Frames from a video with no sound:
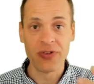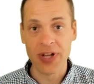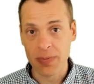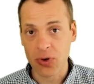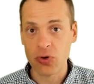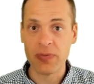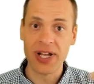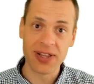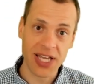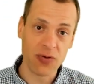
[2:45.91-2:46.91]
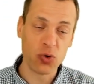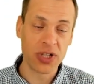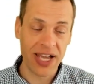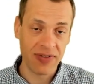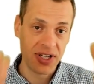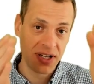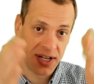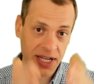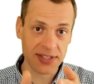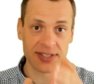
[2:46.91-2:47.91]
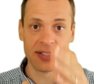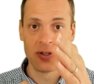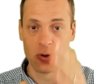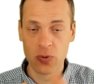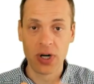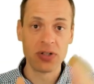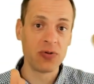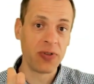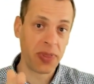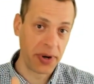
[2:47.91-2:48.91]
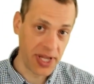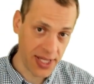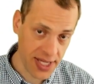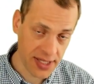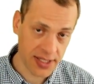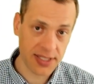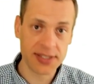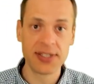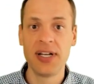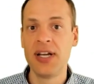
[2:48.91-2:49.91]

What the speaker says: improvement they would have in the next 1 to 3 years,